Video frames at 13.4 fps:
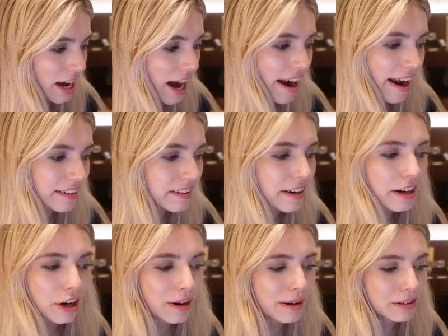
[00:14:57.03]
And I
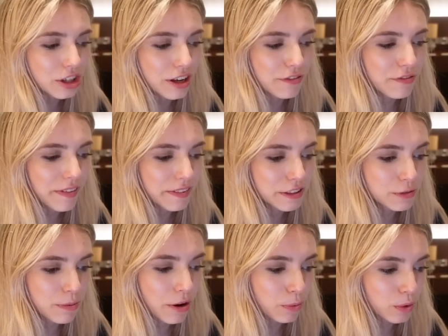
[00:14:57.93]
didn't know how to defend this
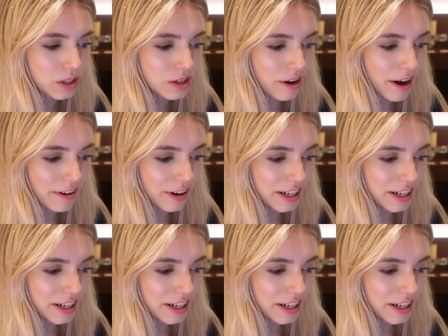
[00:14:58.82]
pawn whatsoever.